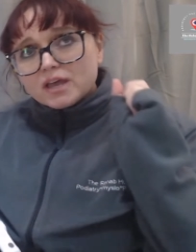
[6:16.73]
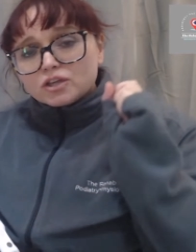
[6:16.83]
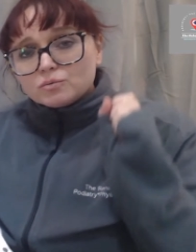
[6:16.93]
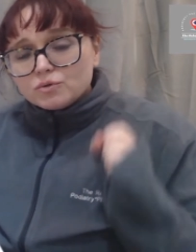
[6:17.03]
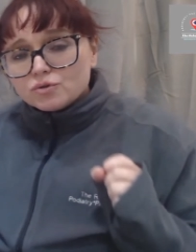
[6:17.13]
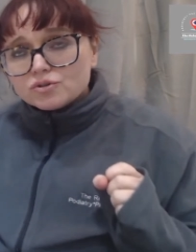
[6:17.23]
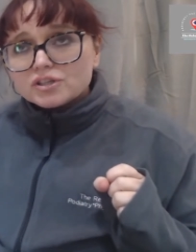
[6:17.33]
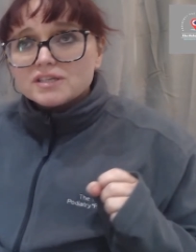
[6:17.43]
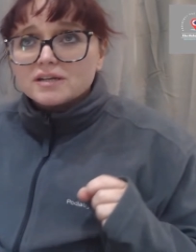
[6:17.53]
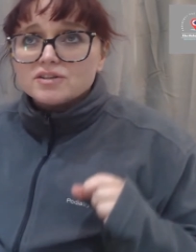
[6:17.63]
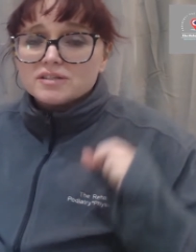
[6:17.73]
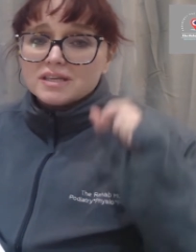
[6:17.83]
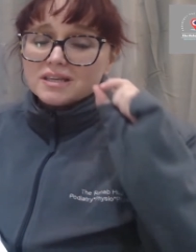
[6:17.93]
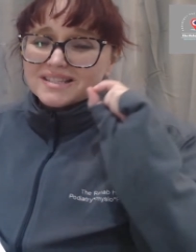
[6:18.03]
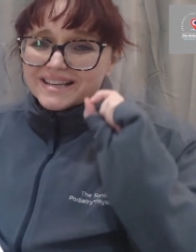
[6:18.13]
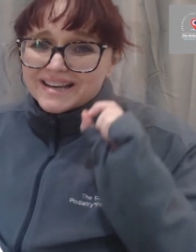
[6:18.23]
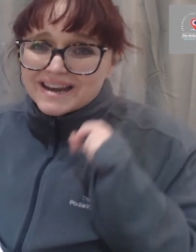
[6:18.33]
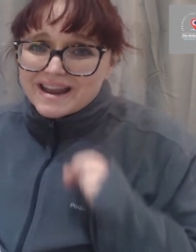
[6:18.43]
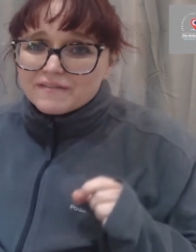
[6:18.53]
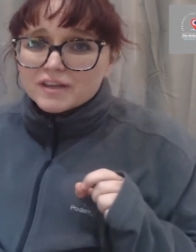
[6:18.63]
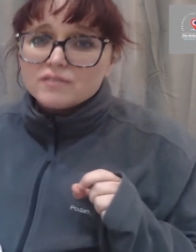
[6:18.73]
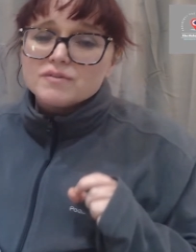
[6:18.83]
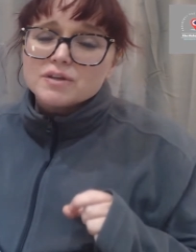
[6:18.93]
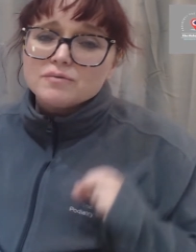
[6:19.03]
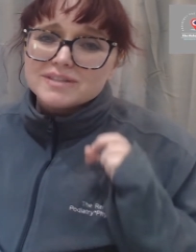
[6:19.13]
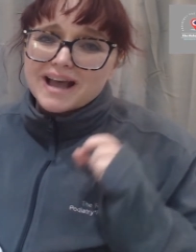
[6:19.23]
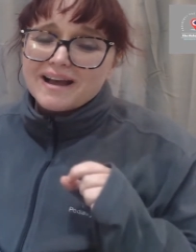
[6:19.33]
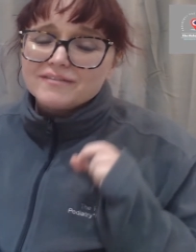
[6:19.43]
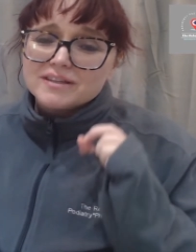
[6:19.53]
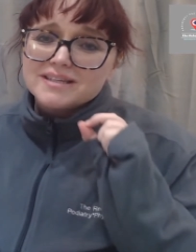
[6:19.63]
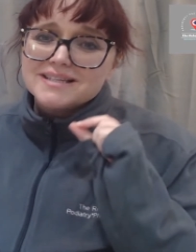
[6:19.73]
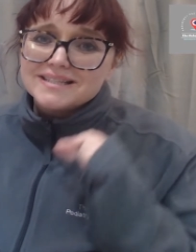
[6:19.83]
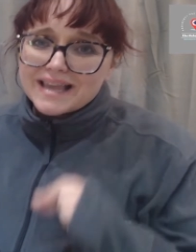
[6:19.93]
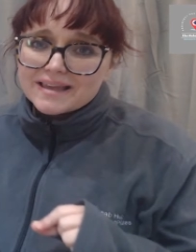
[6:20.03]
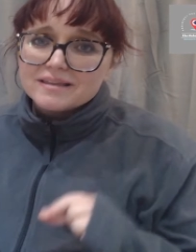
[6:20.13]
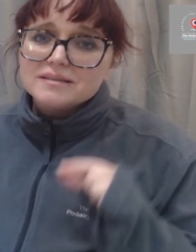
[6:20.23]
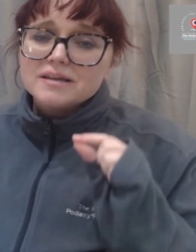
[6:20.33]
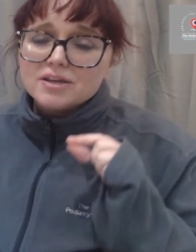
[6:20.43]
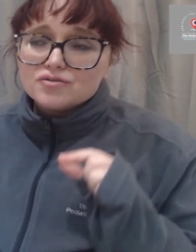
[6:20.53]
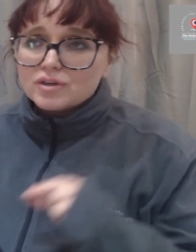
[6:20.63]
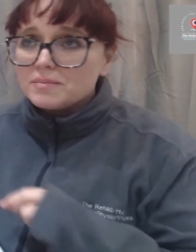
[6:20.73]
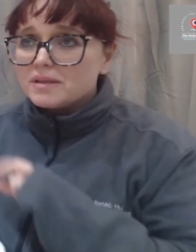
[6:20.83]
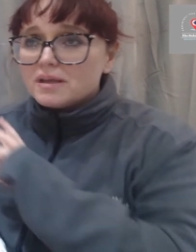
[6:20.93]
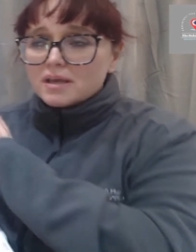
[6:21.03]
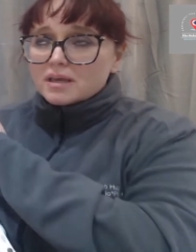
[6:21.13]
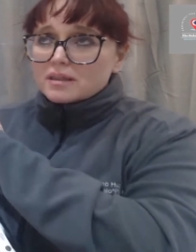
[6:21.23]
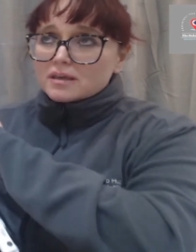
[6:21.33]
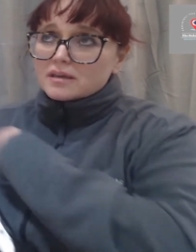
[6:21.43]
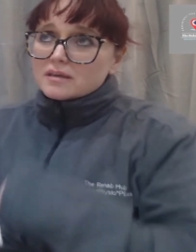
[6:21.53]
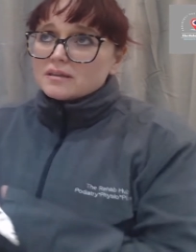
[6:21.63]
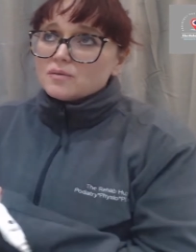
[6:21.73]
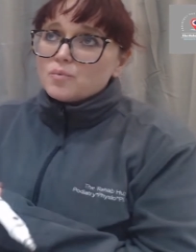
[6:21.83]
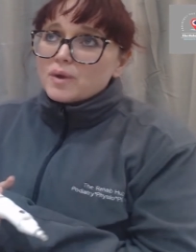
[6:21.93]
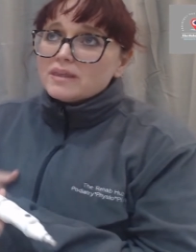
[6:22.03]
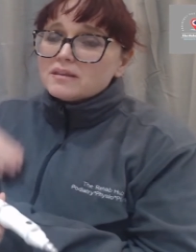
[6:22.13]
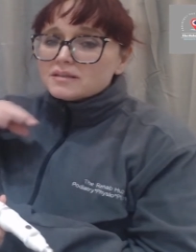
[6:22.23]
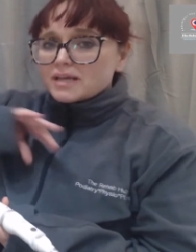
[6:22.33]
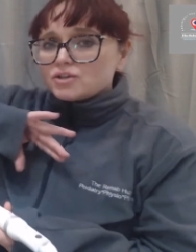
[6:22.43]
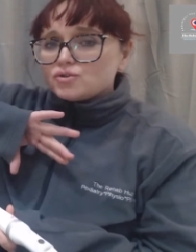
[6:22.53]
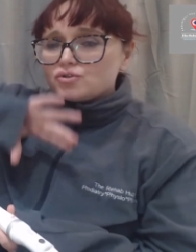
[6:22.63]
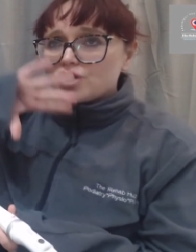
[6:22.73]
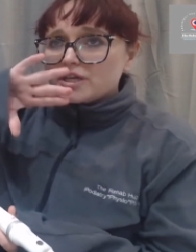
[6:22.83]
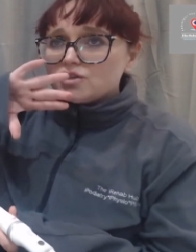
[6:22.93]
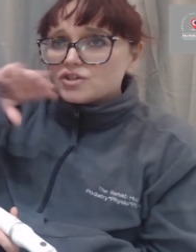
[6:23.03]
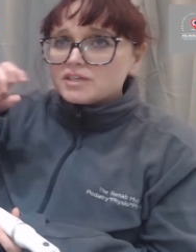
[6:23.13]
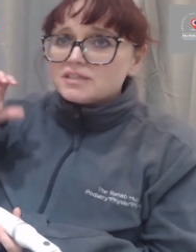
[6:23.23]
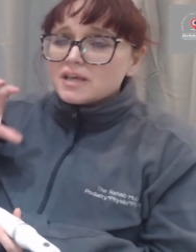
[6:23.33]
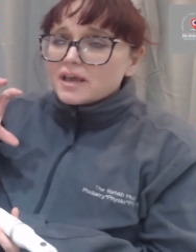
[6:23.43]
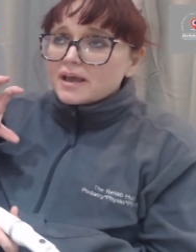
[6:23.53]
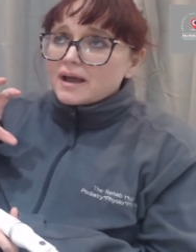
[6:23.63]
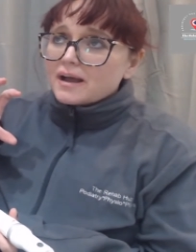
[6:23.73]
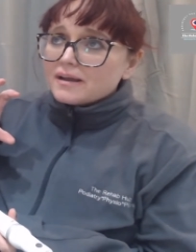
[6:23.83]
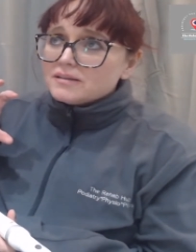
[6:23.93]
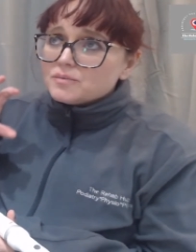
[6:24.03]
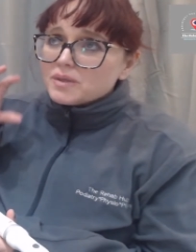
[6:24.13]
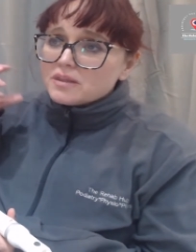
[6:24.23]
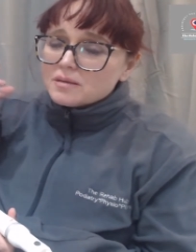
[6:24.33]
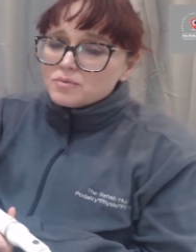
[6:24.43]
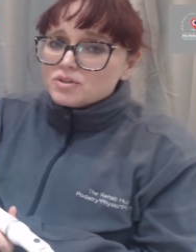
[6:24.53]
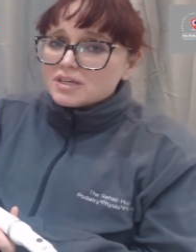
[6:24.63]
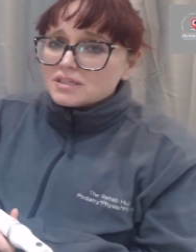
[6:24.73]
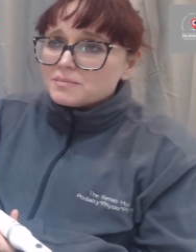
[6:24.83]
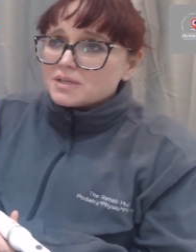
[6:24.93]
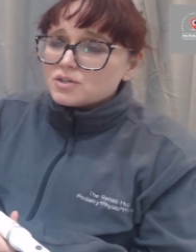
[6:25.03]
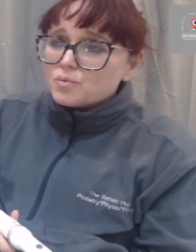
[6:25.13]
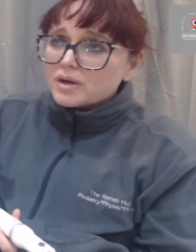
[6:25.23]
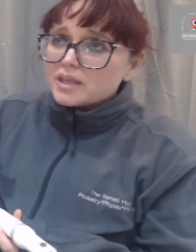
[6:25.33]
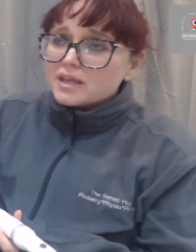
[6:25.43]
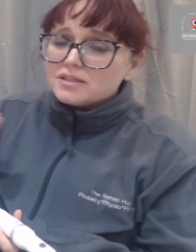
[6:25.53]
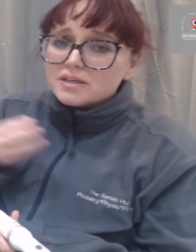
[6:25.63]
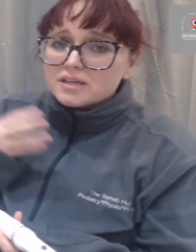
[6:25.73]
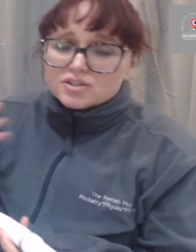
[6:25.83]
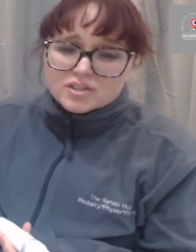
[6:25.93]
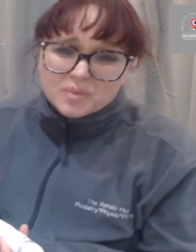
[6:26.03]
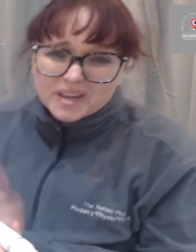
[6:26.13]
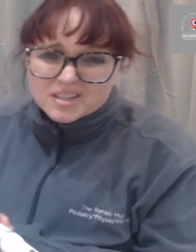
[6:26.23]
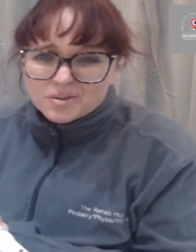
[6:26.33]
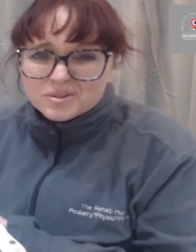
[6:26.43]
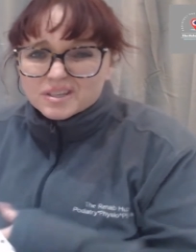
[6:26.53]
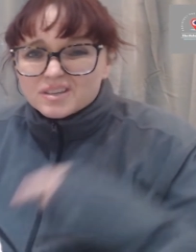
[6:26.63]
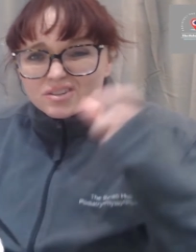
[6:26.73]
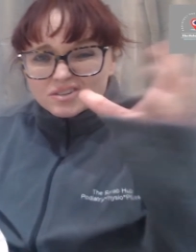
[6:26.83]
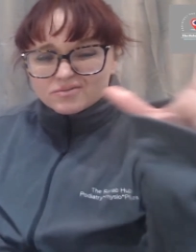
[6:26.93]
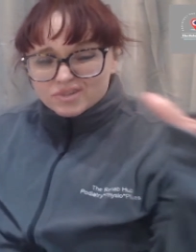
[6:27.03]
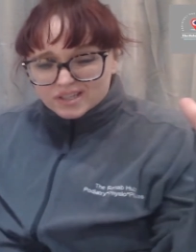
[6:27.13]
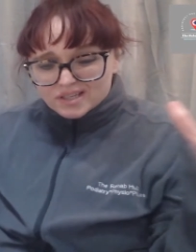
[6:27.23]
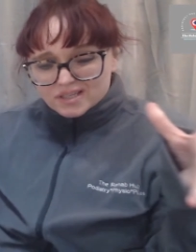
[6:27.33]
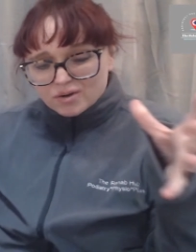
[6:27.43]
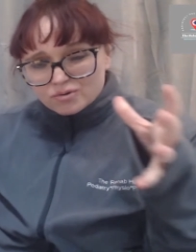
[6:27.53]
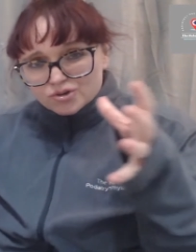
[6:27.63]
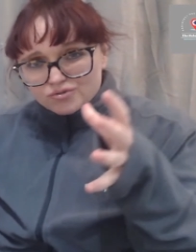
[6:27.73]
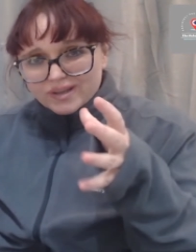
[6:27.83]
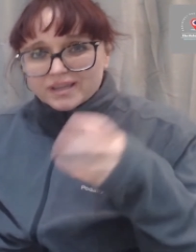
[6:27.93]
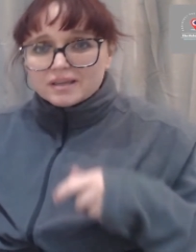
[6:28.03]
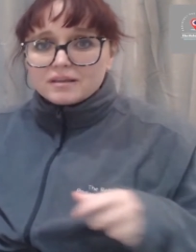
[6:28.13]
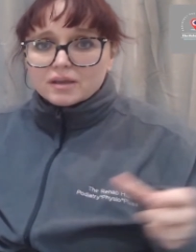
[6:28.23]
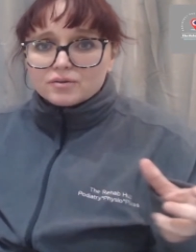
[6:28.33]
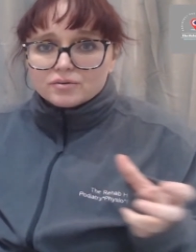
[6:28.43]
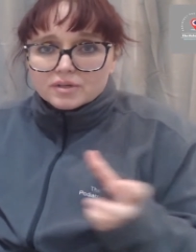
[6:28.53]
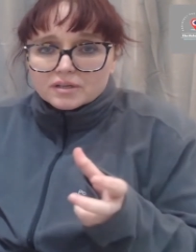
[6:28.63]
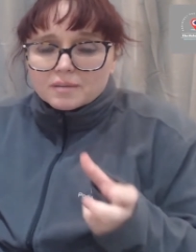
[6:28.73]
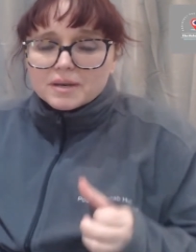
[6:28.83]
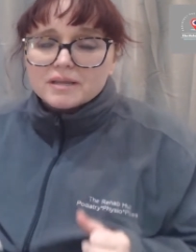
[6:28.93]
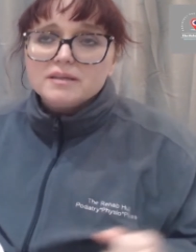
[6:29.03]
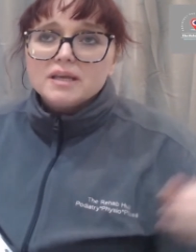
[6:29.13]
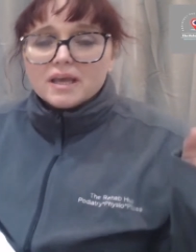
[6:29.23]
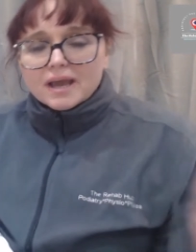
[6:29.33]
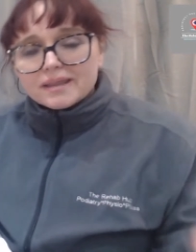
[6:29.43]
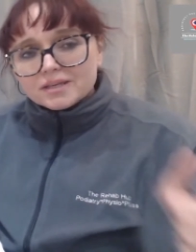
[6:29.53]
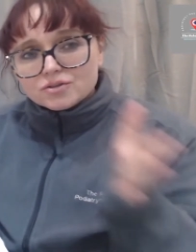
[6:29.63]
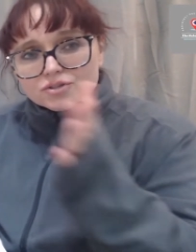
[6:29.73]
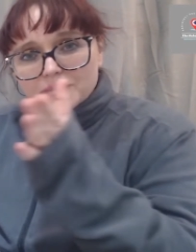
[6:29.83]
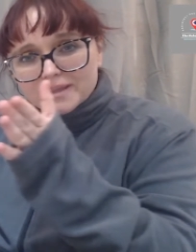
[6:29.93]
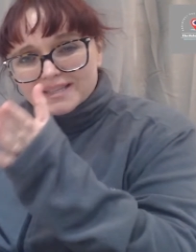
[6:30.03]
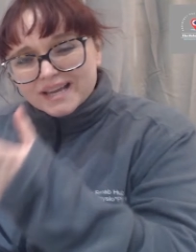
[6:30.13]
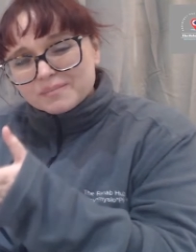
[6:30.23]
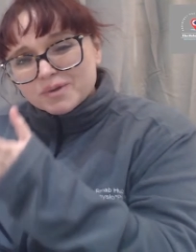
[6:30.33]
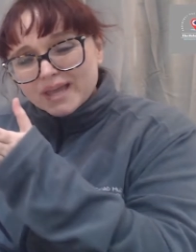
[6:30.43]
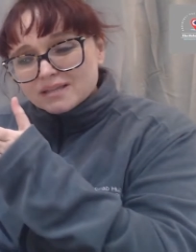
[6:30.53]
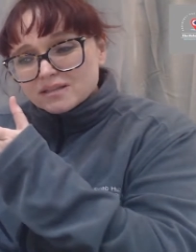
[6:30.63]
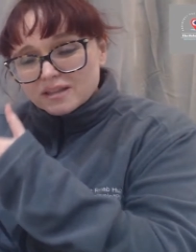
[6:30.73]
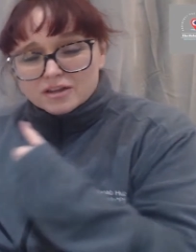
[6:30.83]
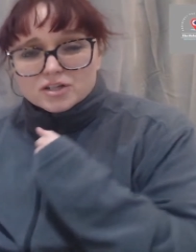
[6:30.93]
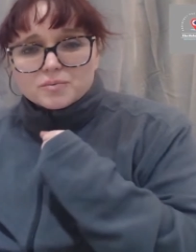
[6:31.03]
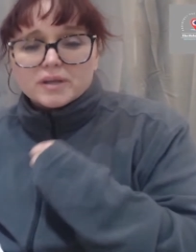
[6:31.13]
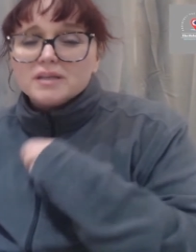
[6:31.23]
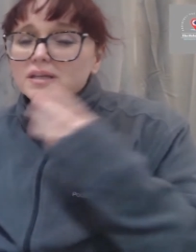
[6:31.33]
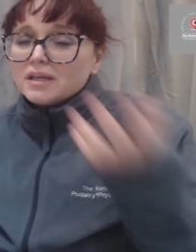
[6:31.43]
You will usually start to see significant results after the second treatment. The way that the tissue changes and the way that the immune system starts working into it is just quite astounding. You just really see it all shrinking down and coming in. And then usually by the time we get into the third one,